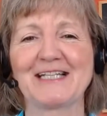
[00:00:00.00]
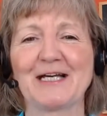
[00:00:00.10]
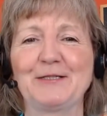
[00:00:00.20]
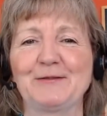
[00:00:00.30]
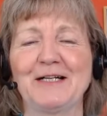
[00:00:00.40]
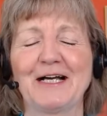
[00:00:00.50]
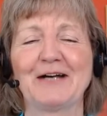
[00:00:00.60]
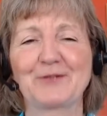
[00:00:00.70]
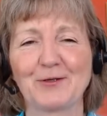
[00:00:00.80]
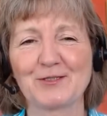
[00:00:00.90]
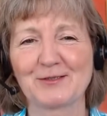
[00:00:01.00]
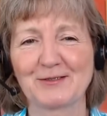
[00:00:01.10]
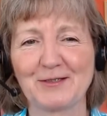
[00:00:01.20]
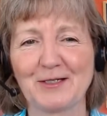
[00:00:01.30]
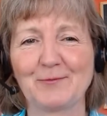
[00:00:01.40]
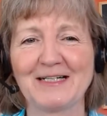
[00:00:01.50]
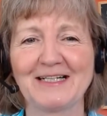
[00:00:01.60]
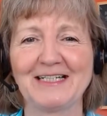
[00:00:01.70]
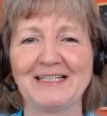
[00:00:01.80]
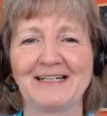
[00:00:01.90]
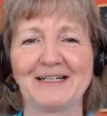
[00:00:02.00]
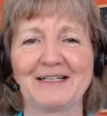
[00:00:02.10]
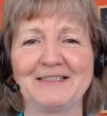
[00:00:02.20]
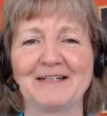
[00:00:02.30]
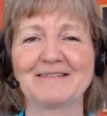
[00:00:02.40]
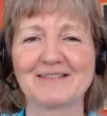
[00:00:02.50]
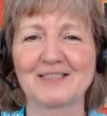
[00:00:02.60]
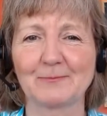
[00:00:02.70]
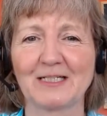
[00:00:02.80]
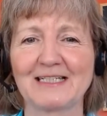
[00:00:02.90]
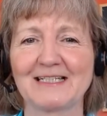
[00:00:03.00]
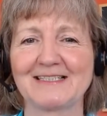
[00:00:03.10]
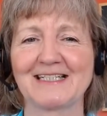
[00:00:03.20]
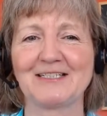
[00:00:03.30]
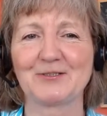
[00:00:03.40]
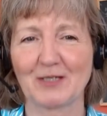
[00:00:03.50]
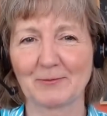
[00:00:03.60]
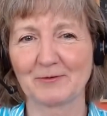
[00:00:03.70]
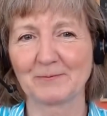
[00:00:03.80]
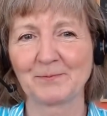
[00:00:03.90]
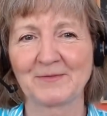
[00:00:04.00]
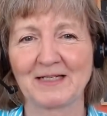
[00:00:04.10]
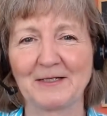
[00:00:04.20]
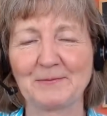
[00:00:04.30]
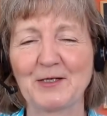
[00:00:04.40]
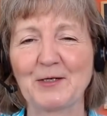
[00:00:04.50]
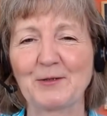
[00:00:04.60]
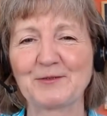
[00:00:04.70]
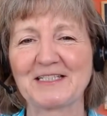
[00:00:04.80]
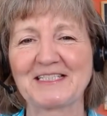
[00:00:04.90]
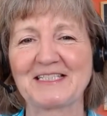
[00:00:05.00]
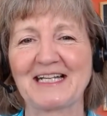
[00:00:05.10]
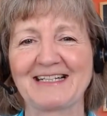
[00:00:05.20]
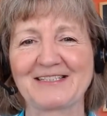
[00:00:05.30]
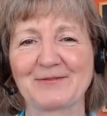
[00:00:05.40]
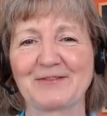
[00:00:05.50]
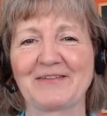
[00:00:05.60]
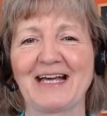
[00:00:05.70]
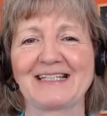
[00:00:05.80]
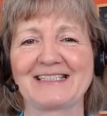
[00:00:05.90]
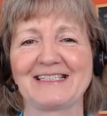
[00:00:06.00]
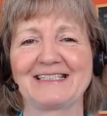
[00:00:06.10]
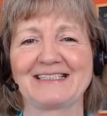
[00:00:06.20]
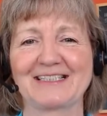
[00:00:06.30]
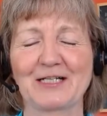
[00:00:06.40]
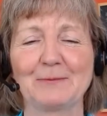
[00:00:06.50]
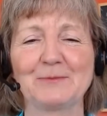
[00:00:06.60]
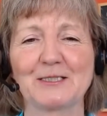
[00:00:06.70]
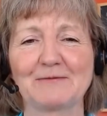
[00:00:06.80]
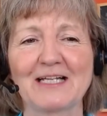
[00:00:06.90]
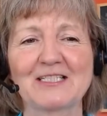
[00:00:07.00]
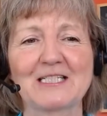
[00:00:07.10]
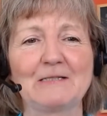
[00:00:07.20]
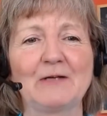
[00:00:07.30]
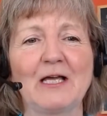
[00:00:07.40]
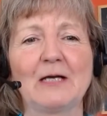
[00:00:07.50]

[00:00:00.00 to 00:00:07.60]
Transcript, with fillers: So, of course, you know, when any uh, younger sibling is in trouble, um, the oldest sort of has to, to come to the rescue.